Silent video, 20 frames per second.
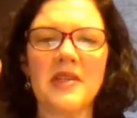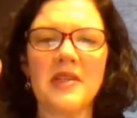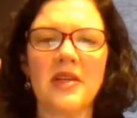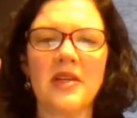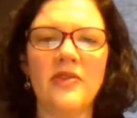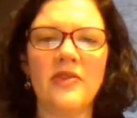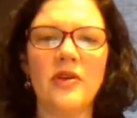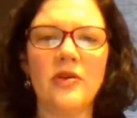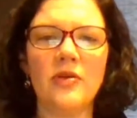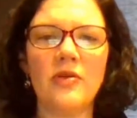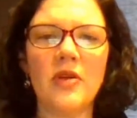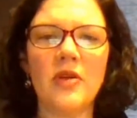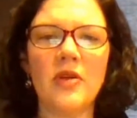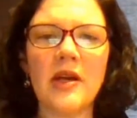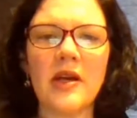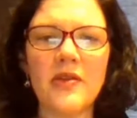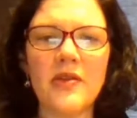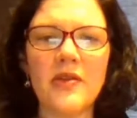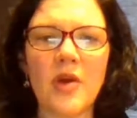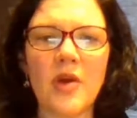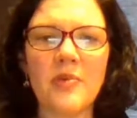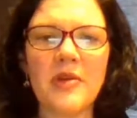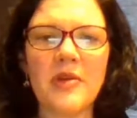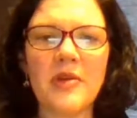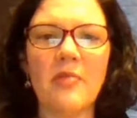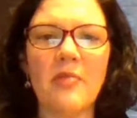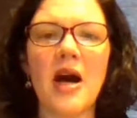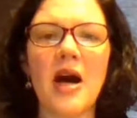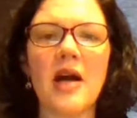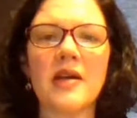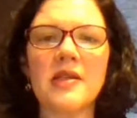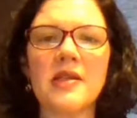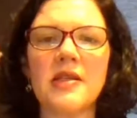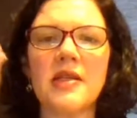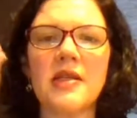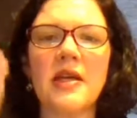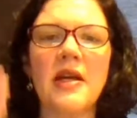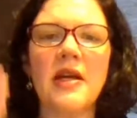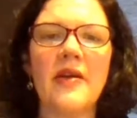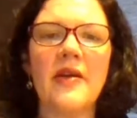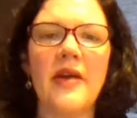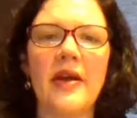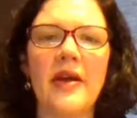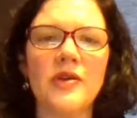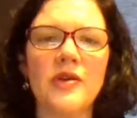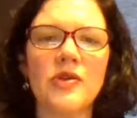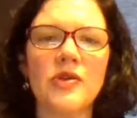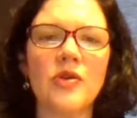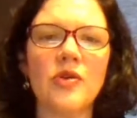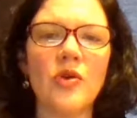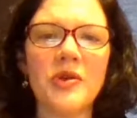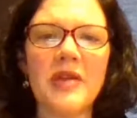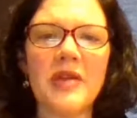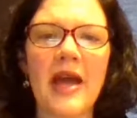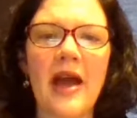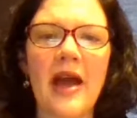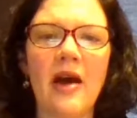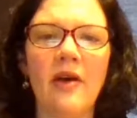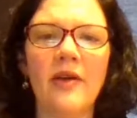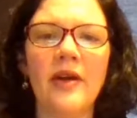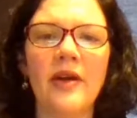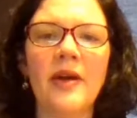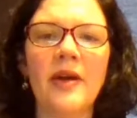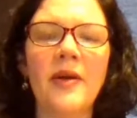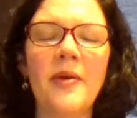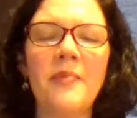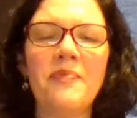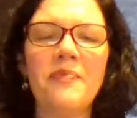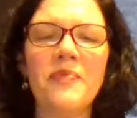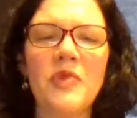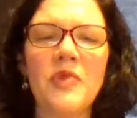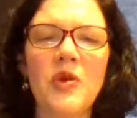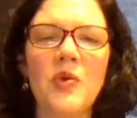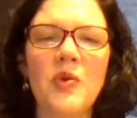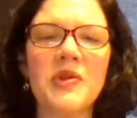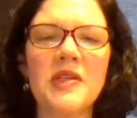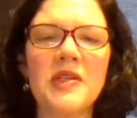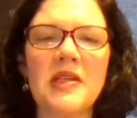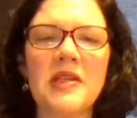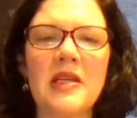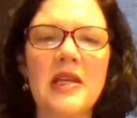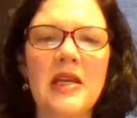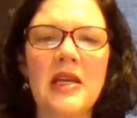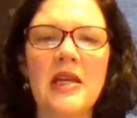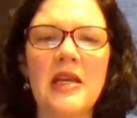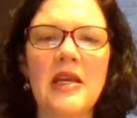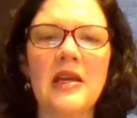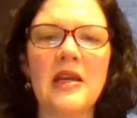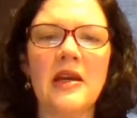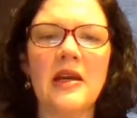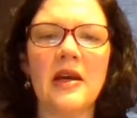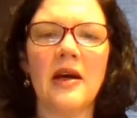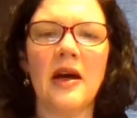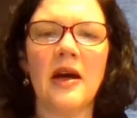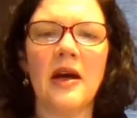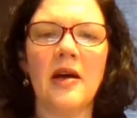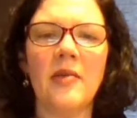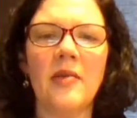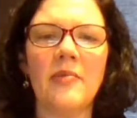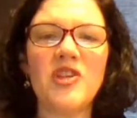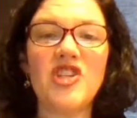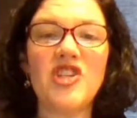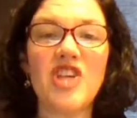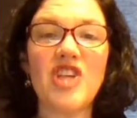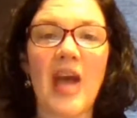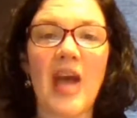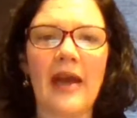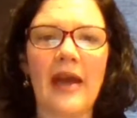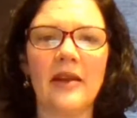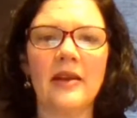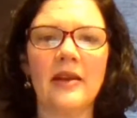And if you click on the drop down box and you scroll down, you will see chat.